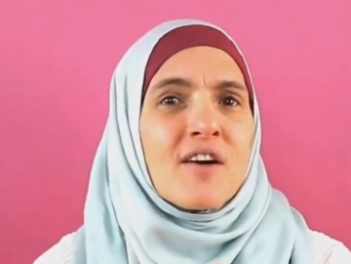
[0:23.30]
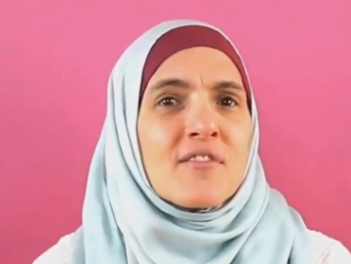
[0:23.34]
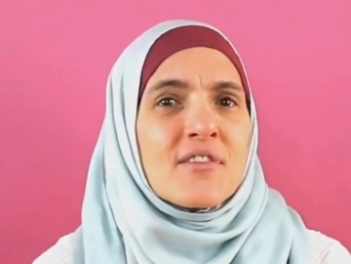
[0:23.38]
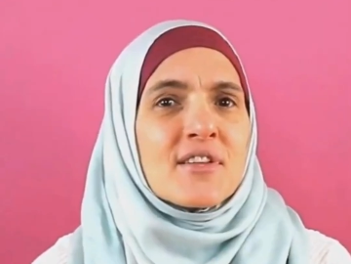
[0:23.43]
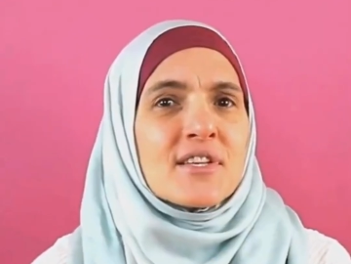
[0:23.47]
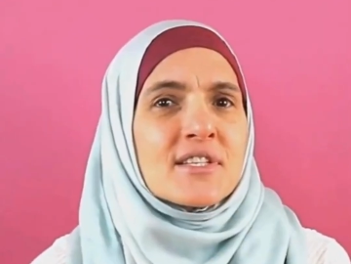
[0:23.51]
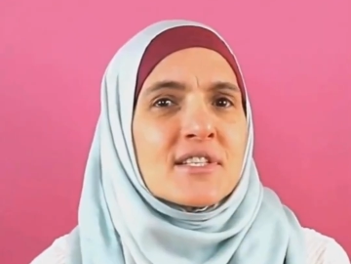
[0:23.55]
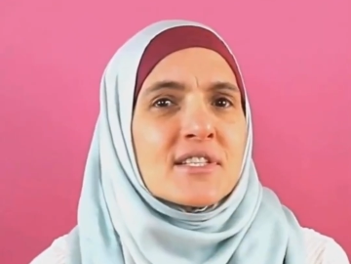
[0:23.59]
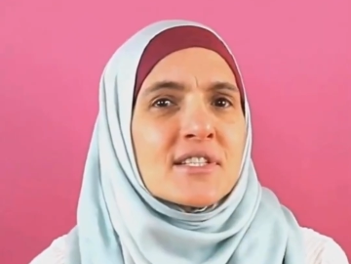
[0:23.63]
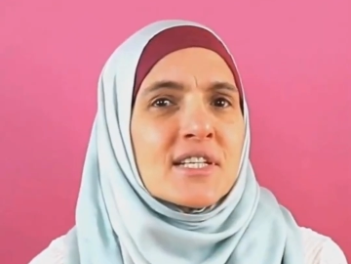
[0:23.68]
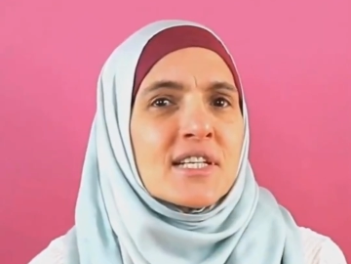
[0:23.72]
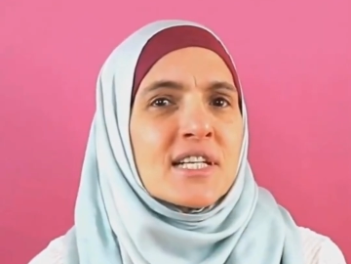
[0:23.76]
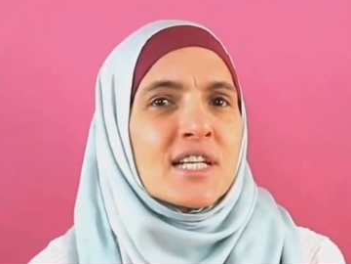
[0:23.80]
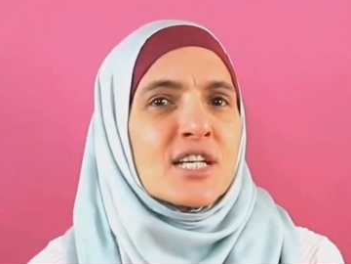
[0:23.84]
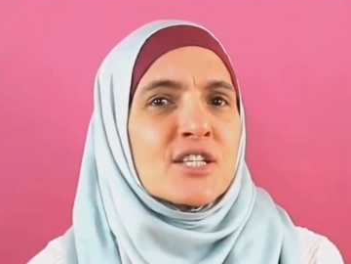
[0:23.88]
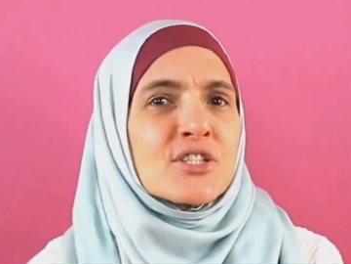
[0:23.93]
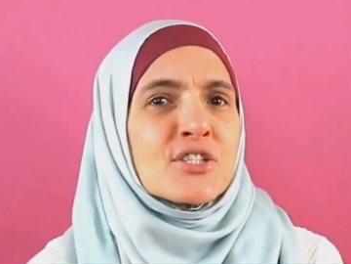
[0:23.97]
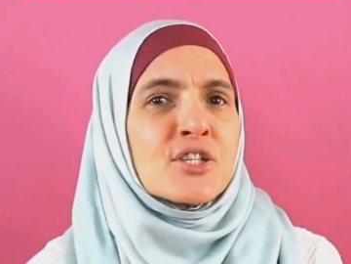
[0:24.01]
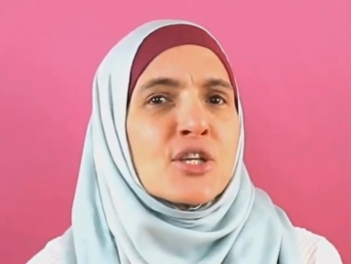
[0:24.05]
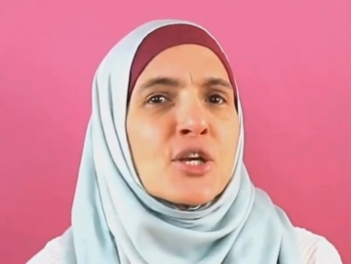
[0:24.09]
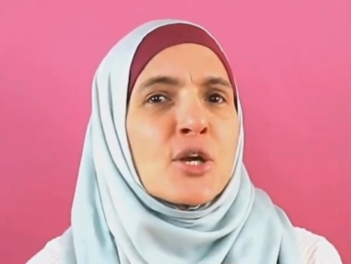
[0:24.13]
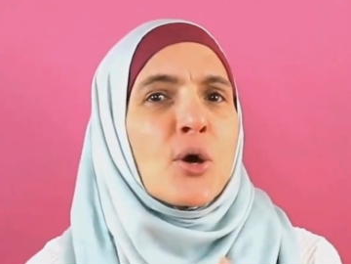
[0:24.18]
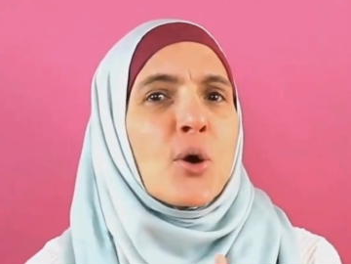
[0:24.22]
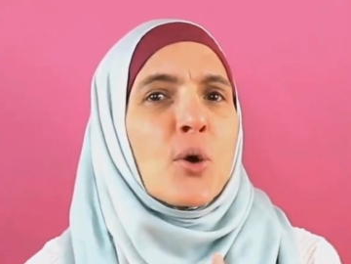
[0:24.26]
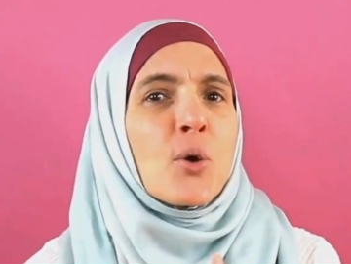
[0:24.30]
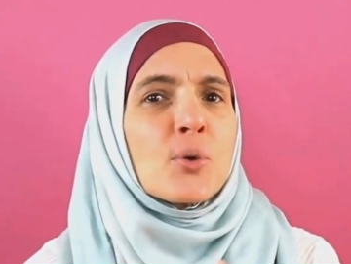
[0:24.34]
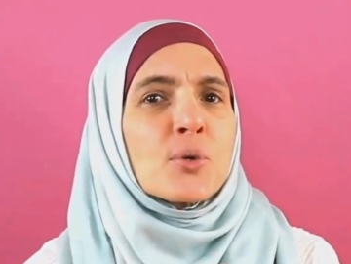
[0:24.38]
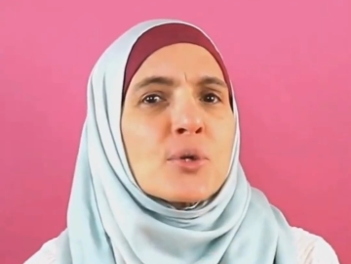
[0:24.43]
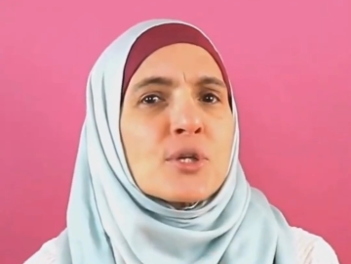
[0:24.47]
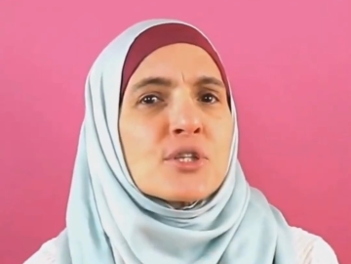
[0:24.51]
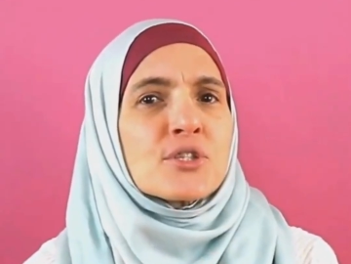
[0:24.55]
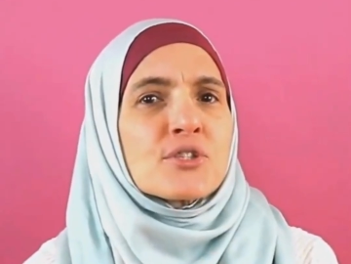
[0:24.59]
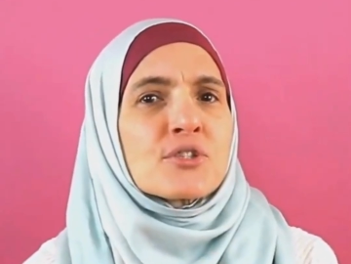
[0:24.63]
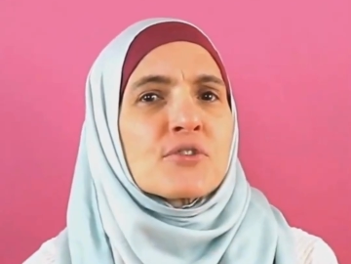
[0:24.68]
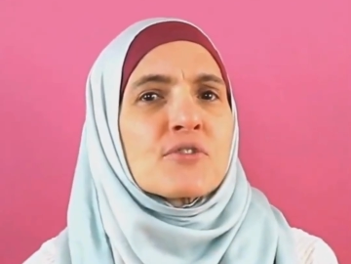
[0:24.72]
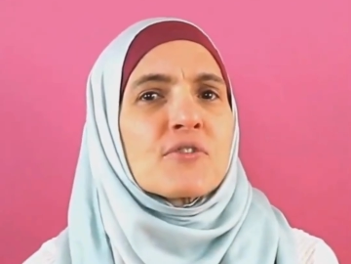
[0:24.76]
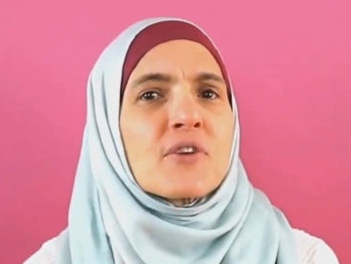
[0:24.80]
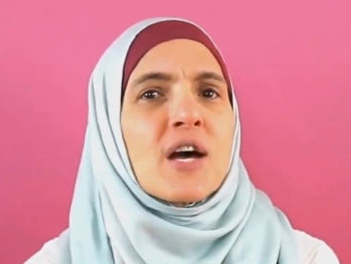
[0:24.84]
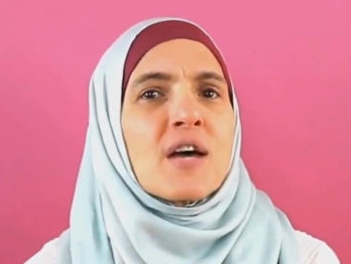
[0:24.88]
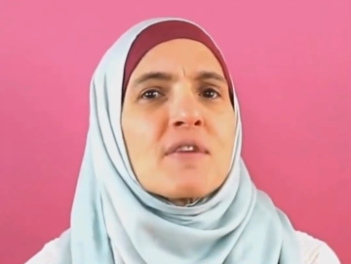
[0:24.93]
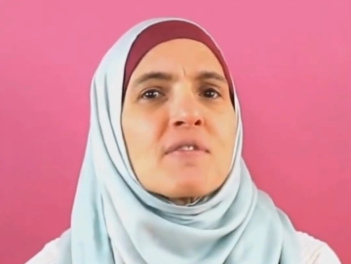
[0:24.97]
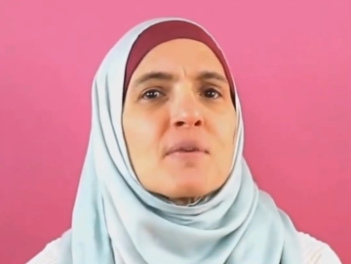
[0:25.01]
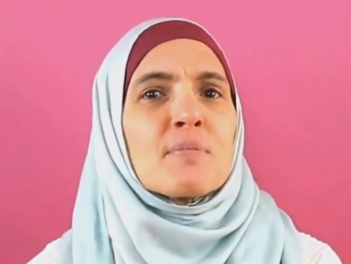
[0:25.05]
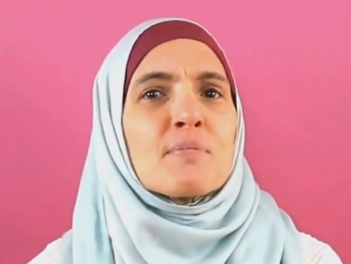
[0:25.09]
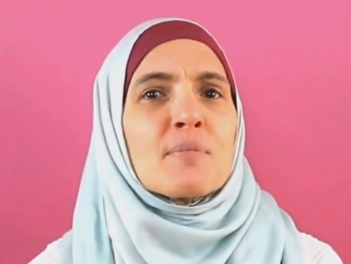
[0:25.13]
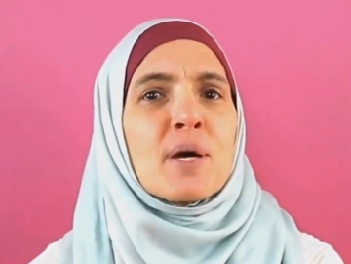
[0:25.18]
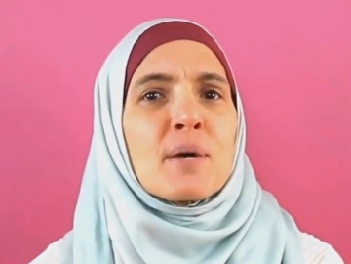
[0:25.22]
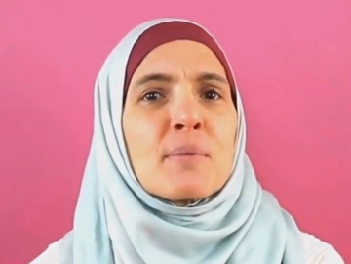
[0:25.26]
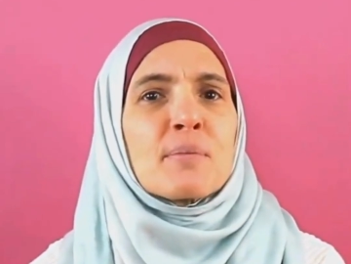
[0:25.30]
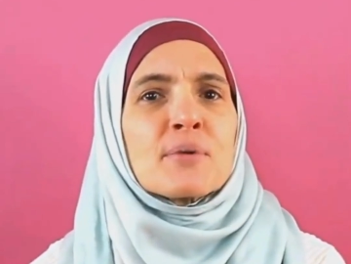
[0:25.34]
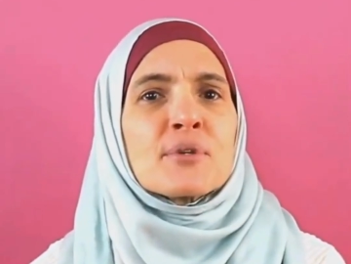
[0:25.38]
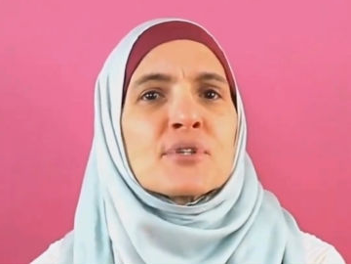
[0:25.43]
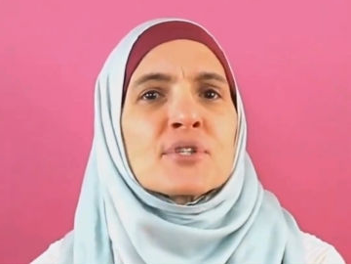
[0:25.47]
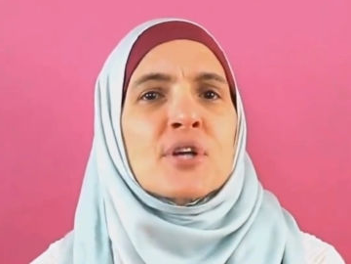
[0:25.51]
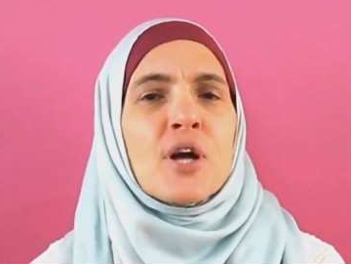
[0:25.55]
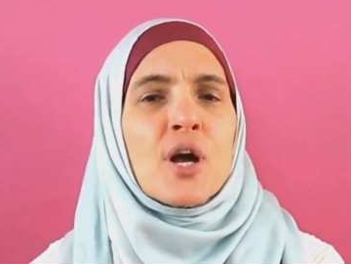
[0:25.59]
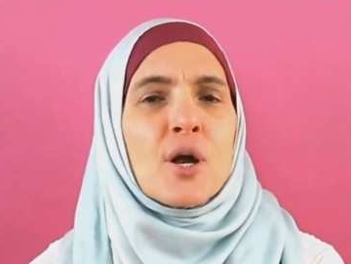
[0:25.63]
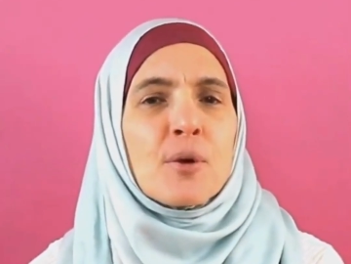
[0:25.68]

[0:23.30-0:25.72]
of this lineage, the only surviving members